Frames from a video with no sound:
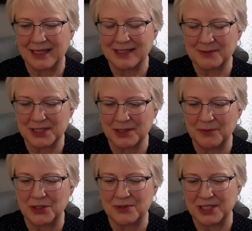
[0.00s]
and
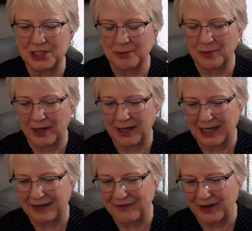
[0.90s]
especially when you teach your
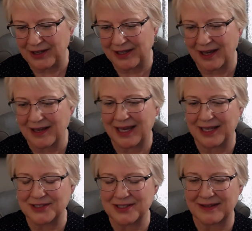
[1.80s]
brain at a very young
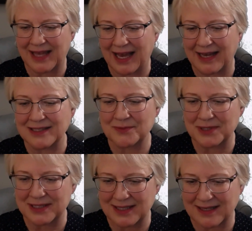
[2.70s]
age, that is
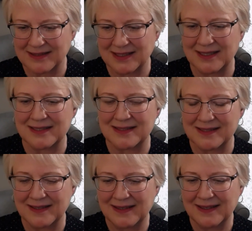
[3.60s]
what mm-hmm. sex
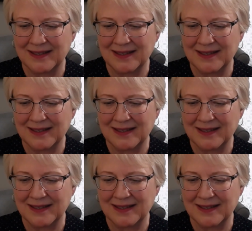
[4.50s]
is.